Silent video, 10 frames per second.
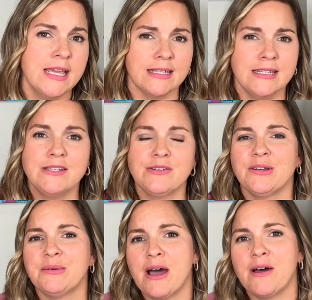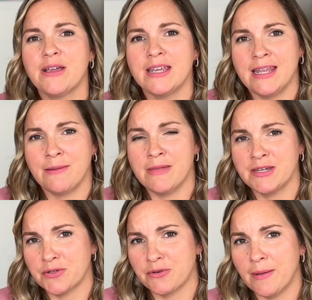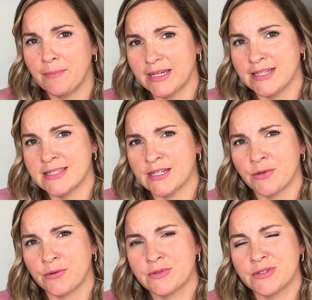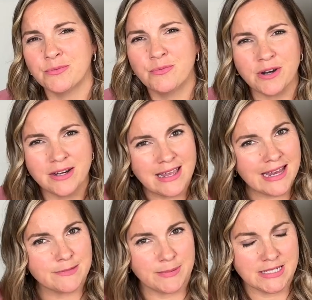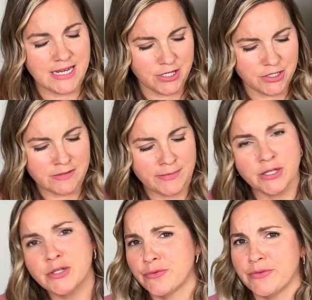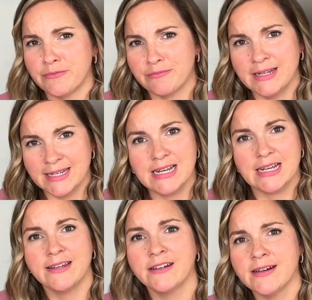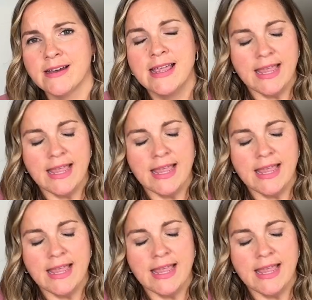They need to know how can they measure up against their goals. So what are your expectations? Making sure they're really clear.